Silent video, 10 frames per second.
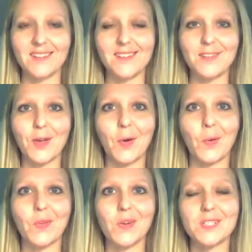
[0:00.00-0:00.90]

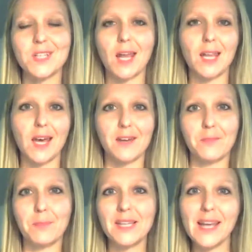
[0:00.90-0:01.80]
So there's not a lot of
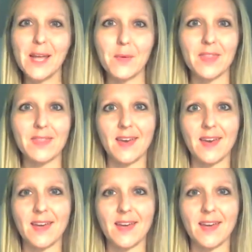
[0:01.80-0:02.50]
play with it.